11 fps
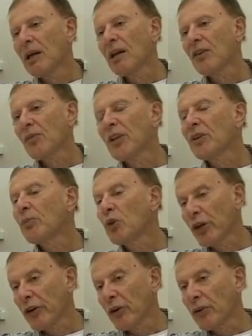has been the
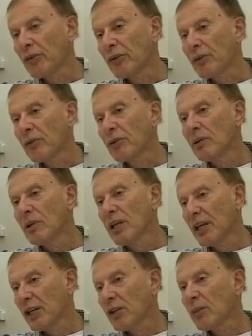boycott.
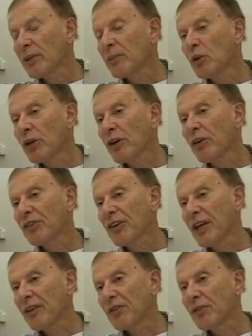Economic boycotts
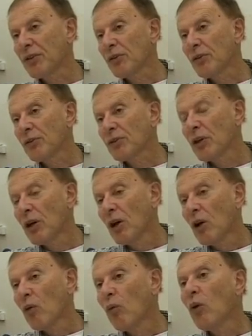against Jews
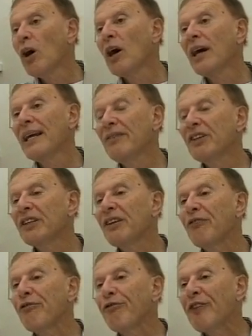were even the
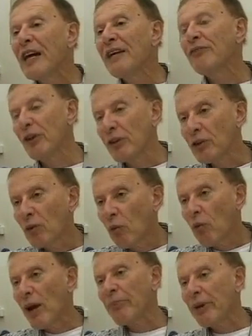favorite
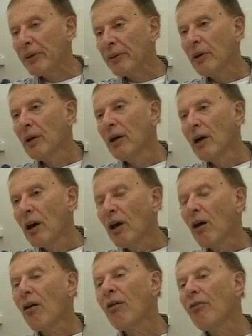weapon
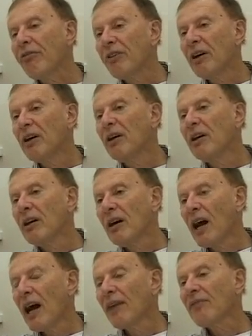of
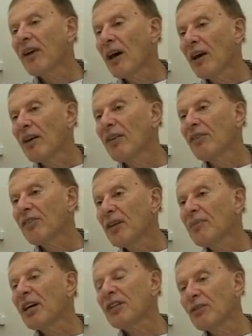
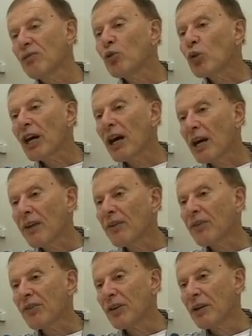anti-Semites of all
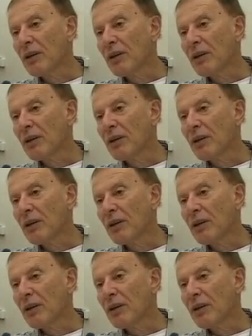kinds